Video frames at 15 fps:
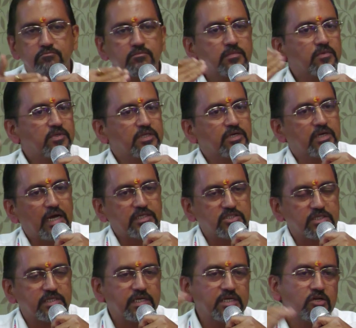whether
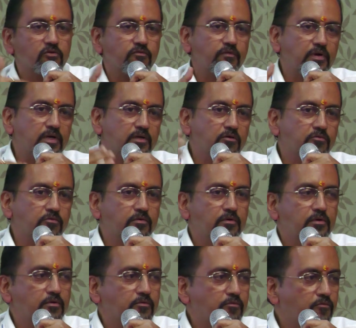acetate or
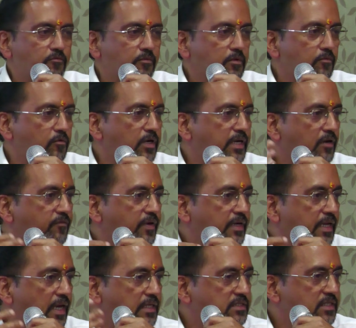volatile
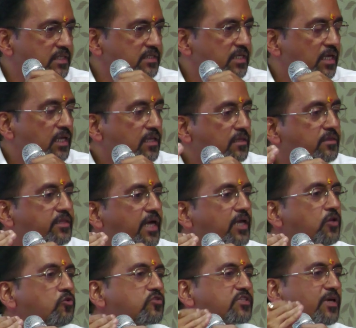fatty acids,
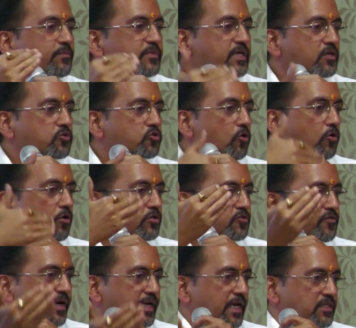then you subject those
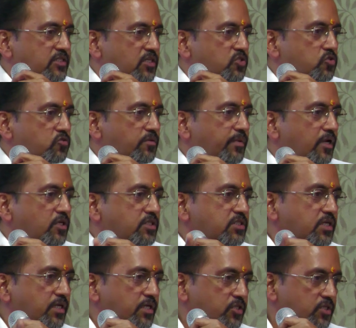fatty acids to the biogas
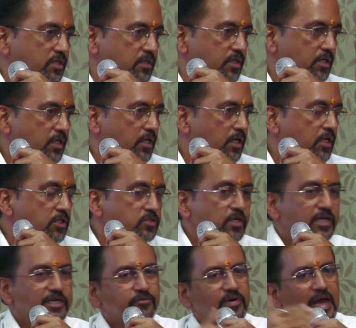generation. So
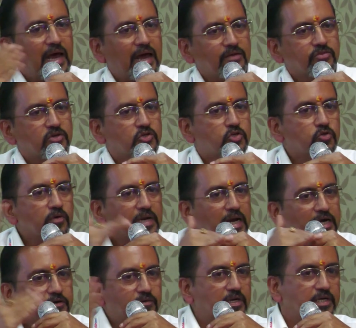it will have the dual
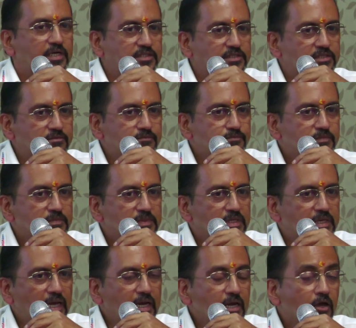advantage,
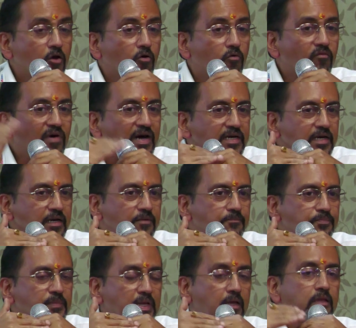right? One,
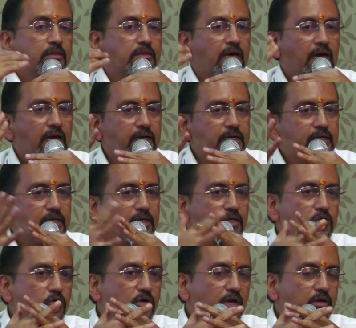that
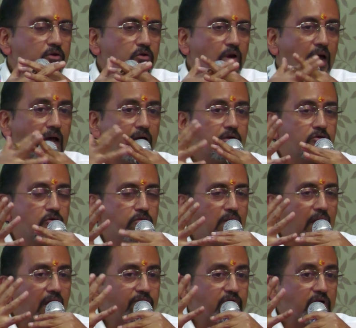you will
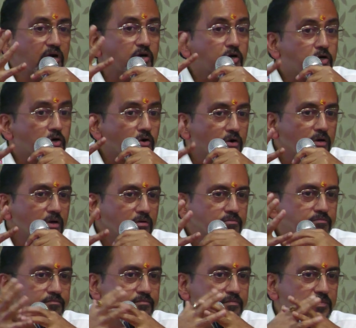have a control
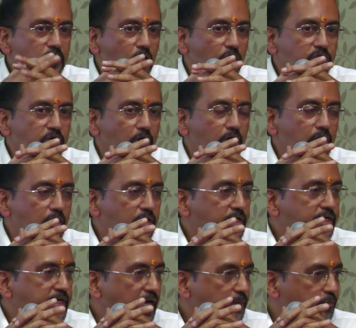on the
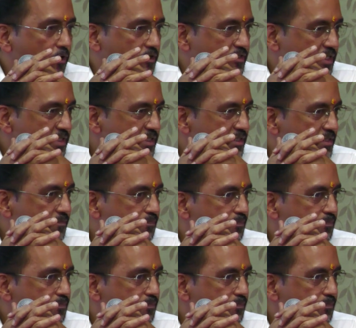entire process,